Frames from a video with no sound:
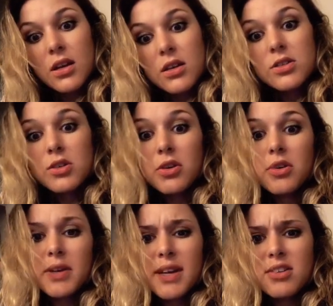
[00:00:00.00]
So
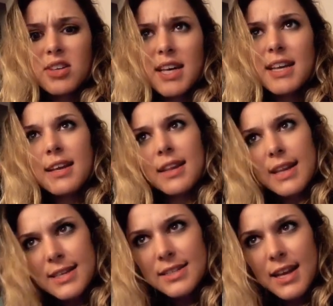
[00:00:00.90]
creators are getting
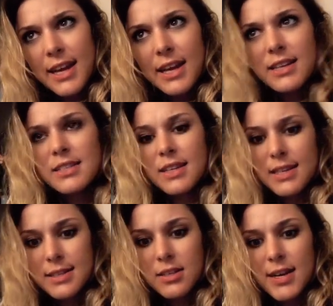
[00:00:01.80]
less likes,
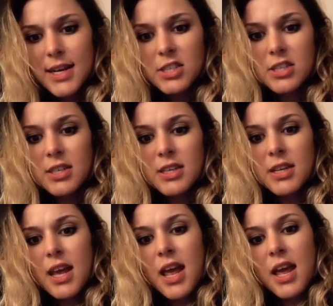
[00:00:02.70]
less
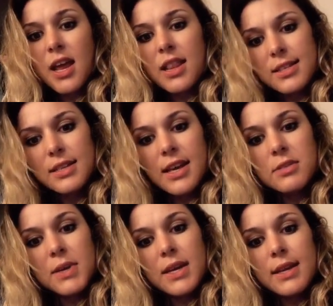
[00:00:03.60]
interaction, and less
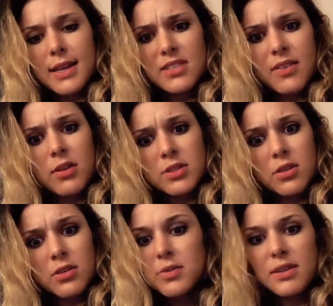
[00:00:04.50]
engagement, and less followers are
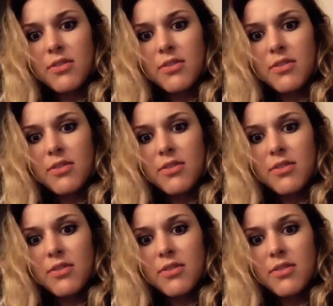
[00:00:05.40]
losing